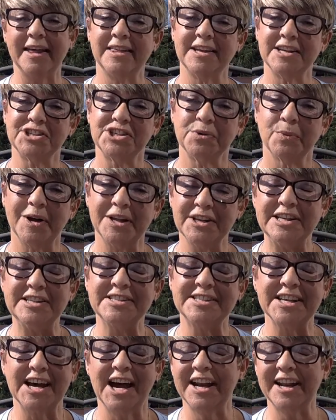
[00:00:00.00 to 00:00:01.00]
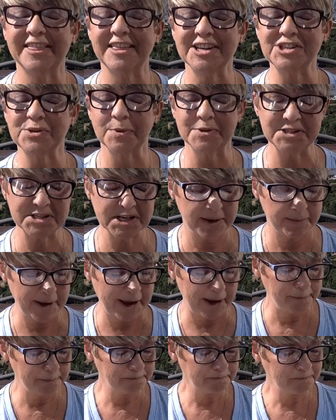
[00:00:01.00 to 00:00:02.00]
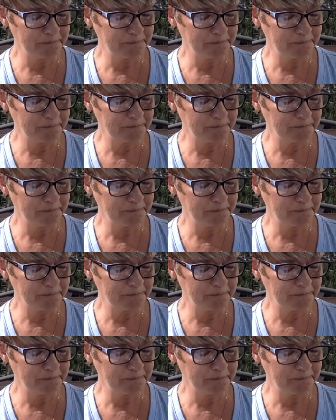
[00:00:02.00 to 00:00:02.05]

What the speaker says: I think she went inside. I think she wants to come out.